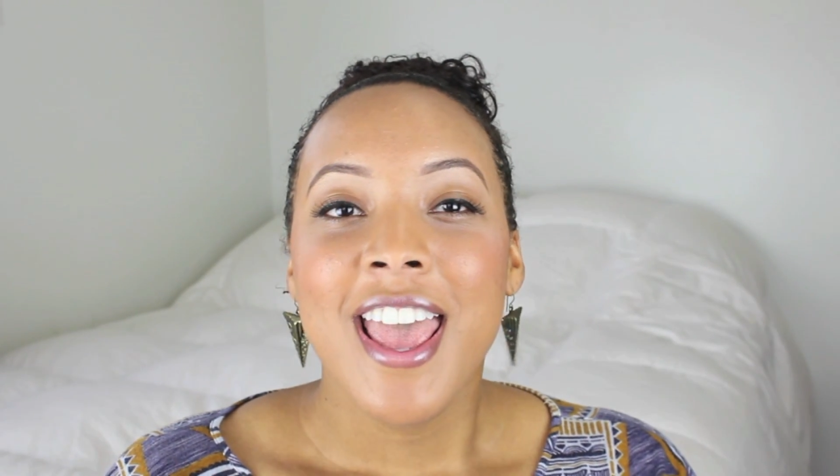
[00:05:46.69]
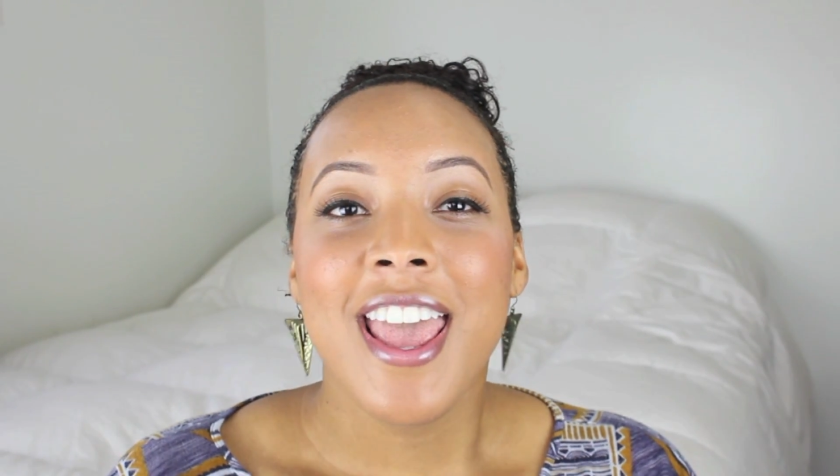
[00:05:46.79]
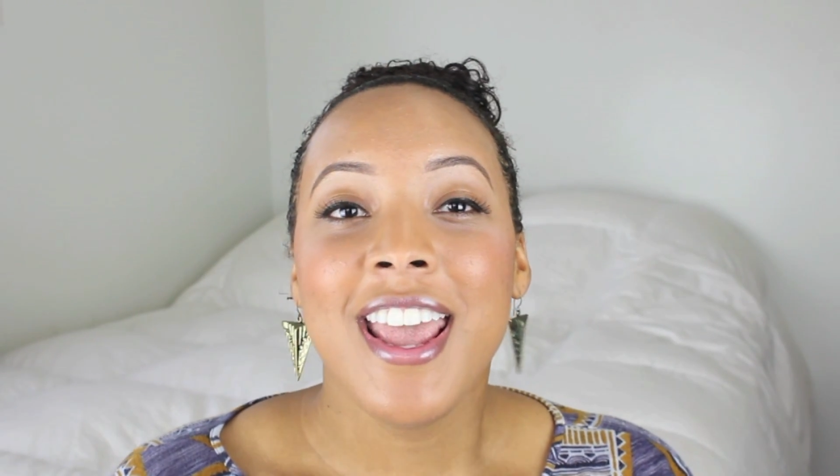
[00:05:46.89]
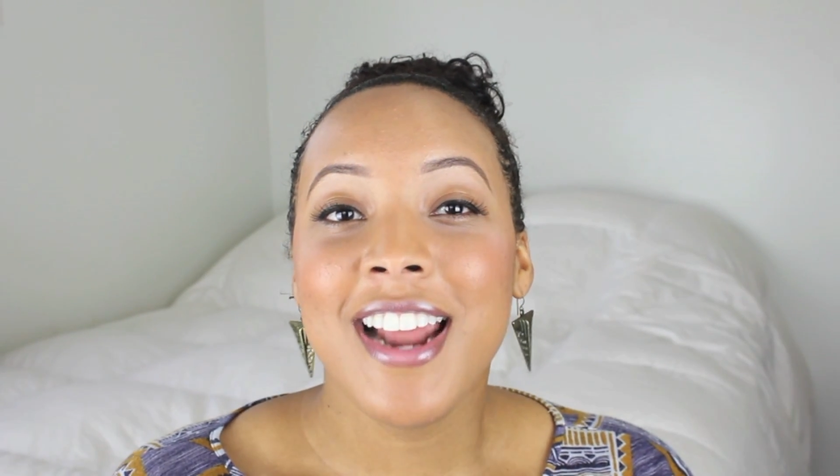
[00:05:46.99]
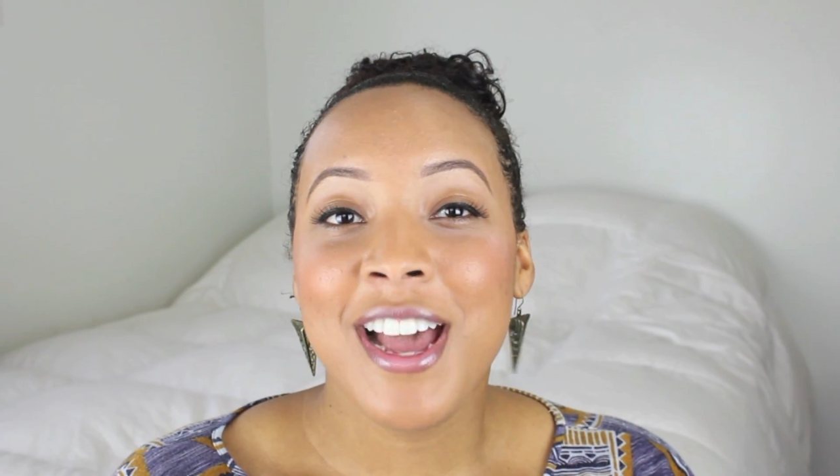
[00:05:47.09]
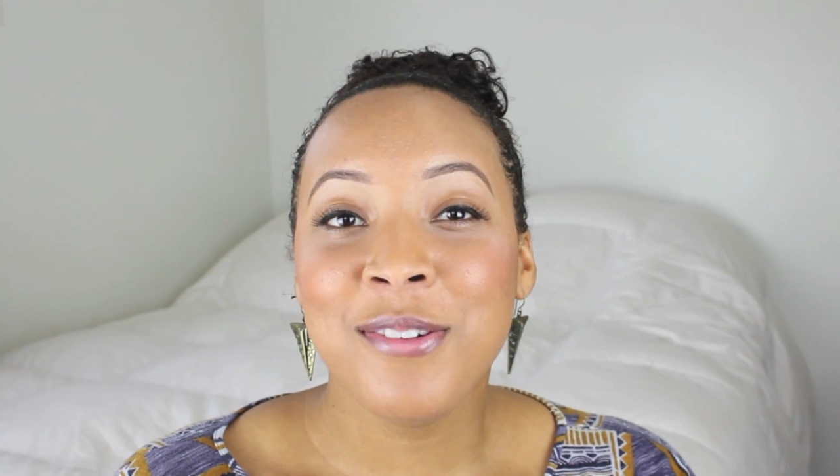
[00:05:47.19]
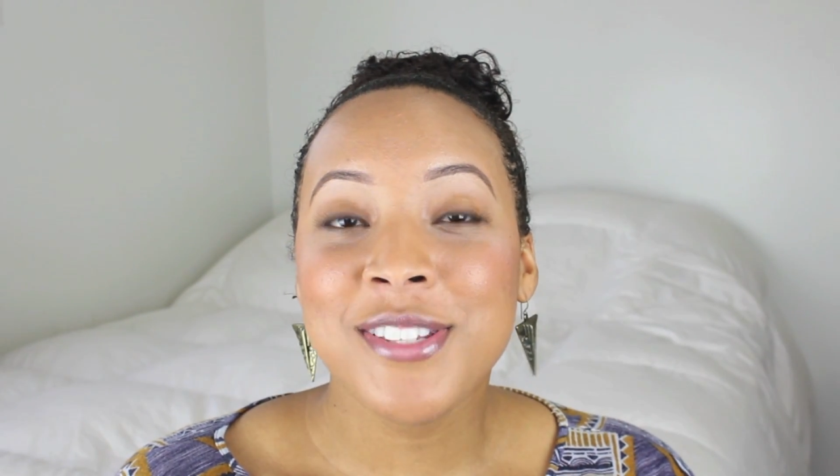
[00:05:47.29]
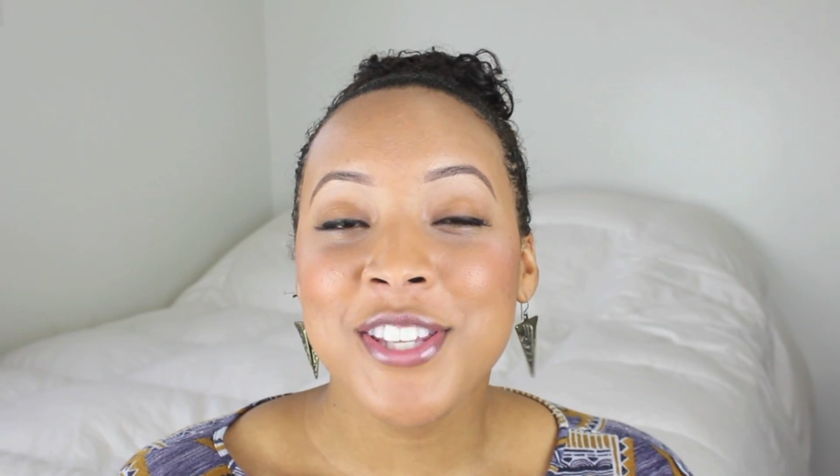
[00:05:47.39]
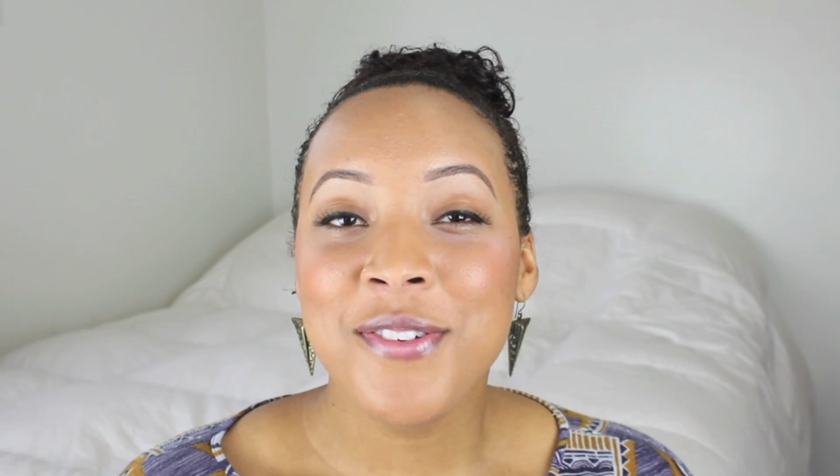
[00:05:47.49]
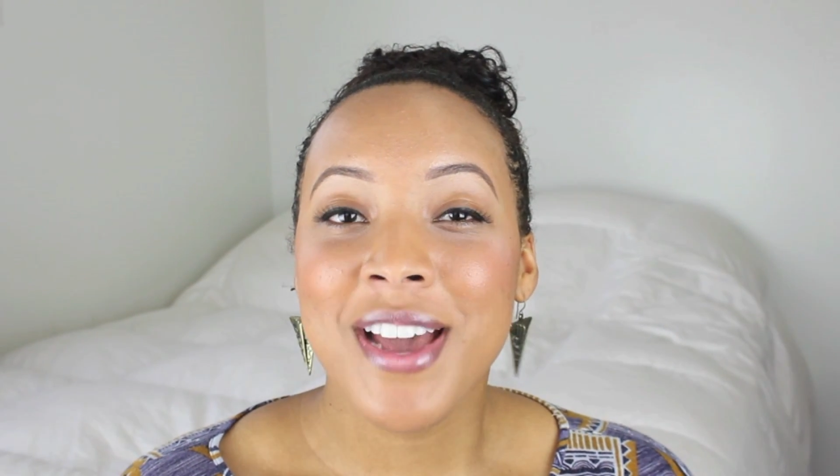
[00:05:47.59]
and I will
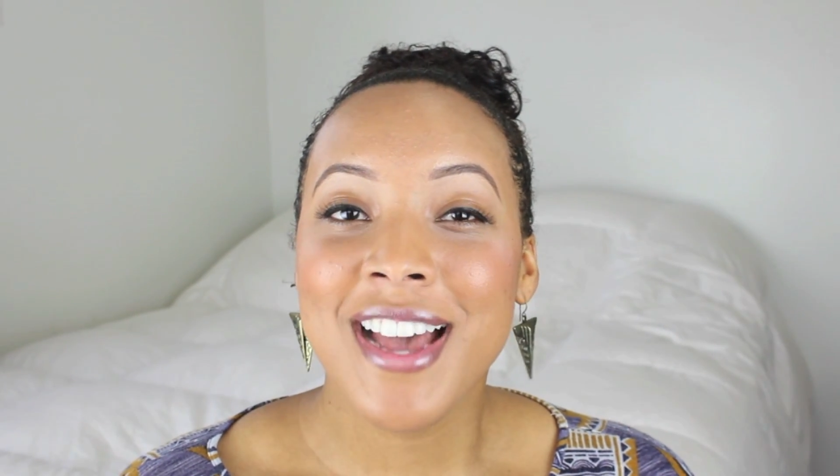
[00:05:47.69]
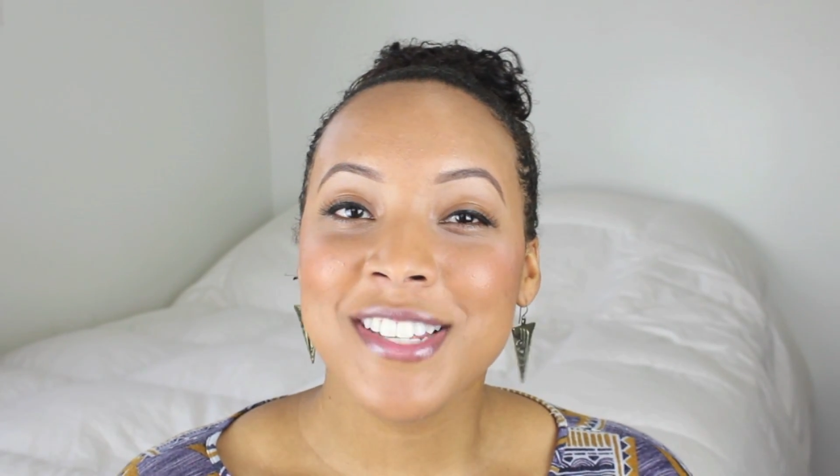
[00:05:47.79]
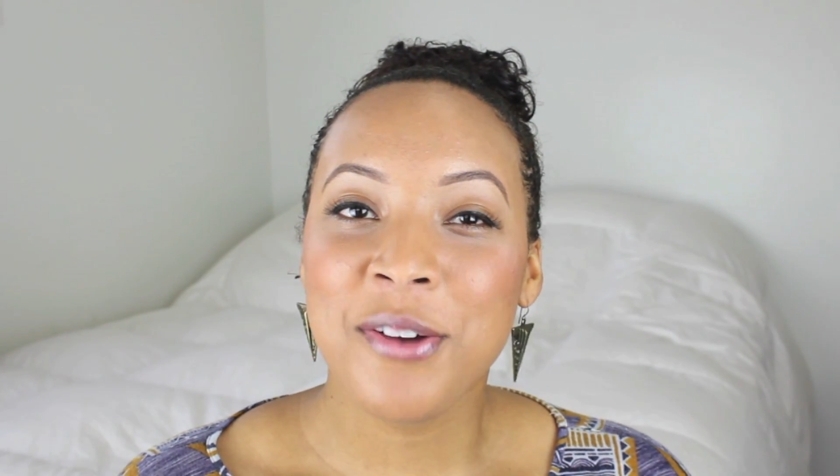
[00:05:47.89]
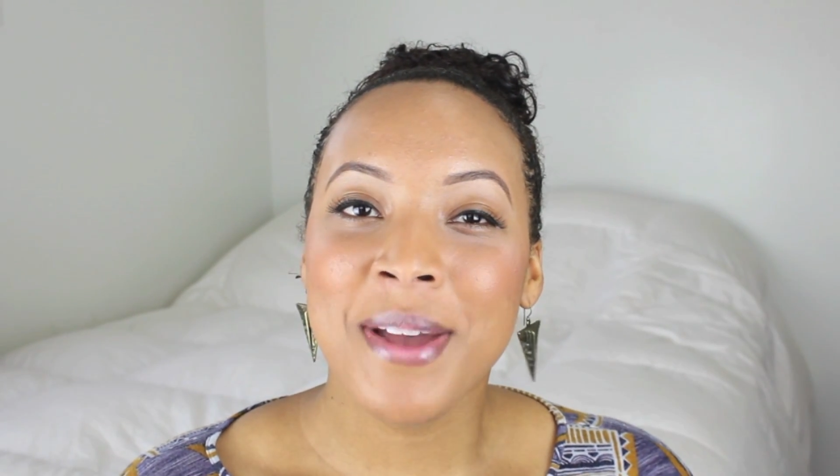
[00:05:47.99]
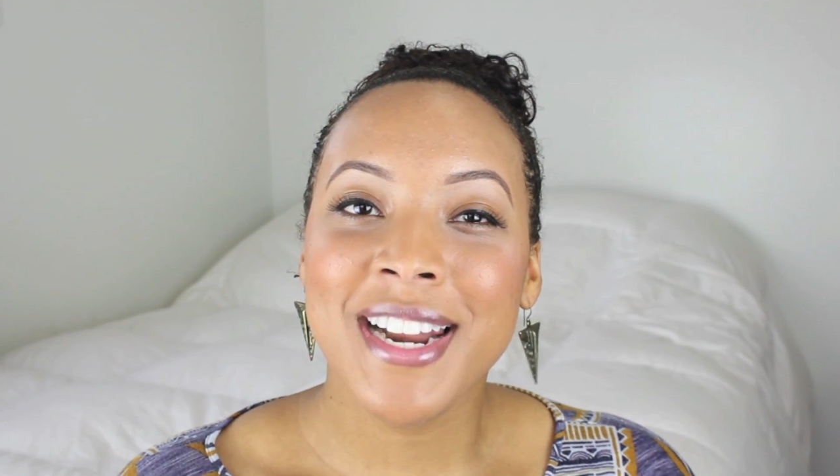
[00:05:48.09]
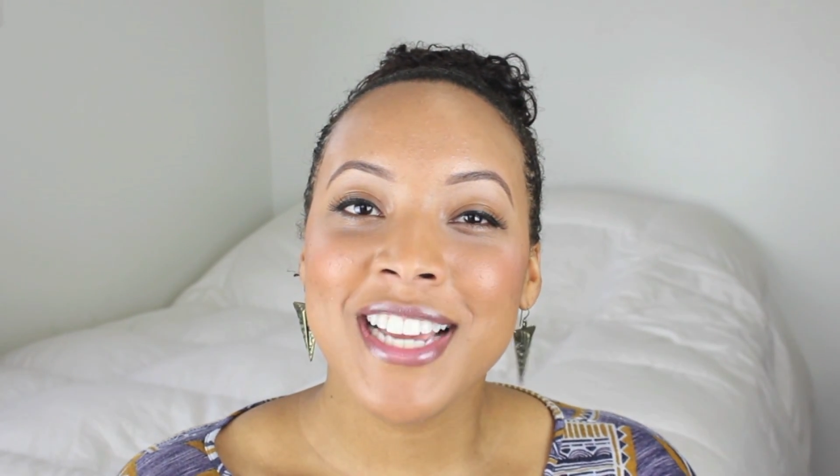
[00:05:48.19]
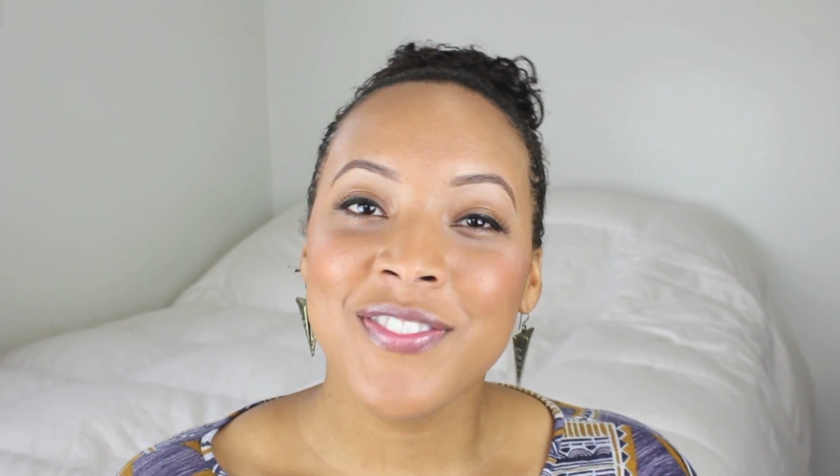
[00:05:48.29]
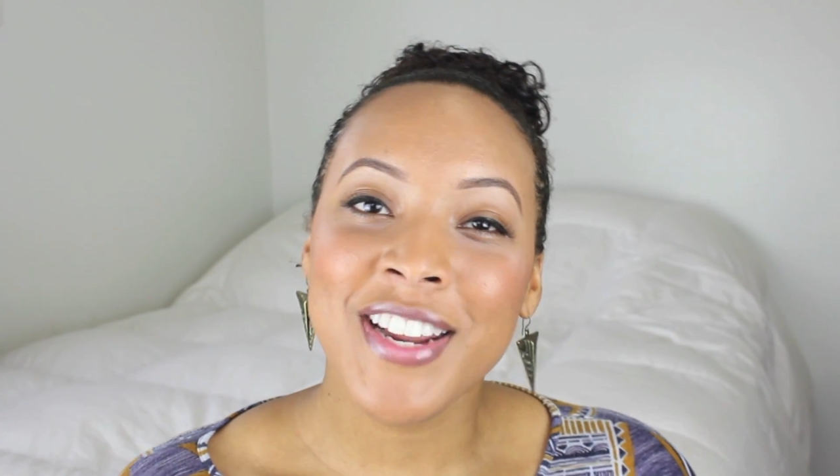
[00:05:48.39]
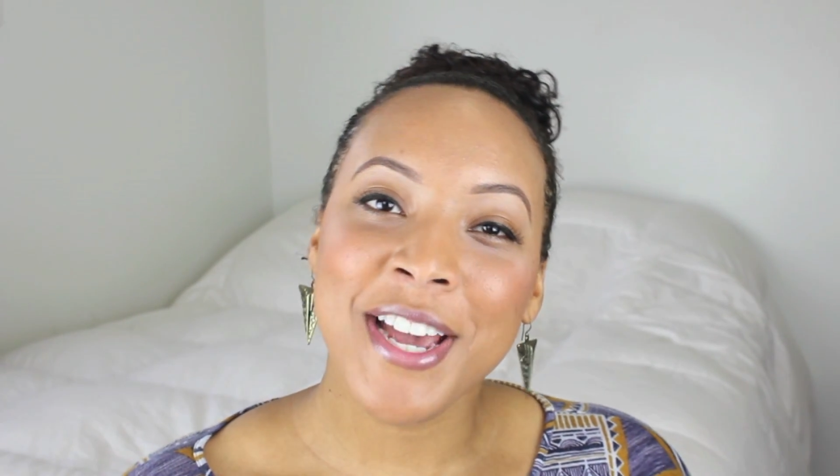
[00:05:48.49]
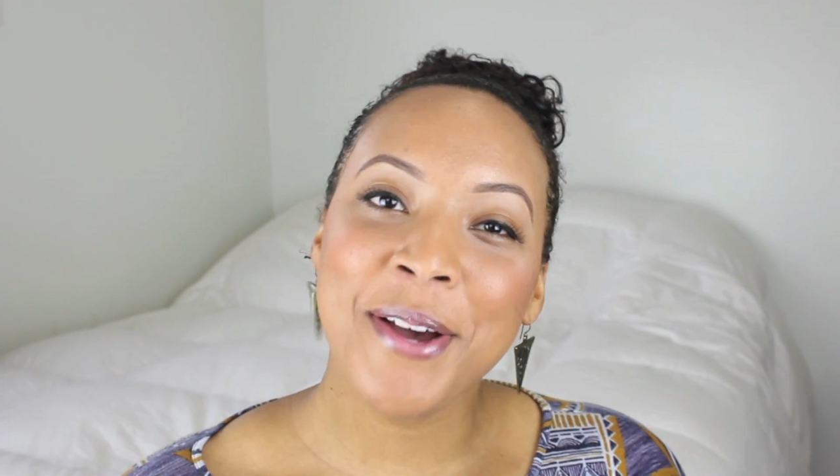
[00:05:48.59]
see you guys on my next
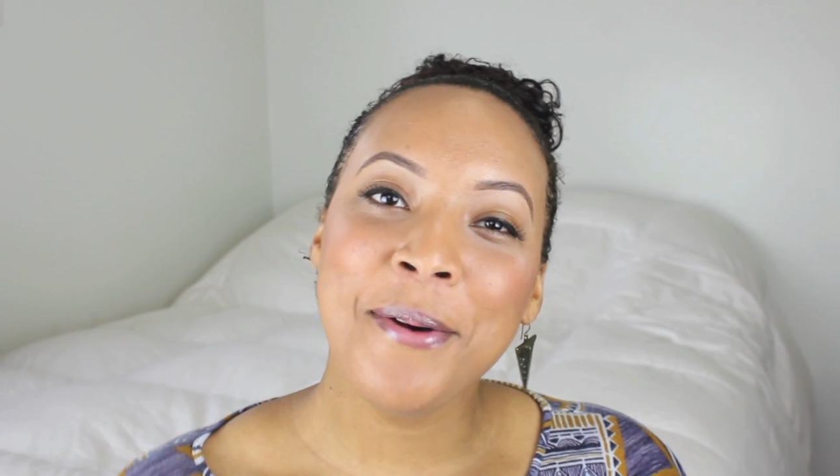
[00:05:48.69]
video.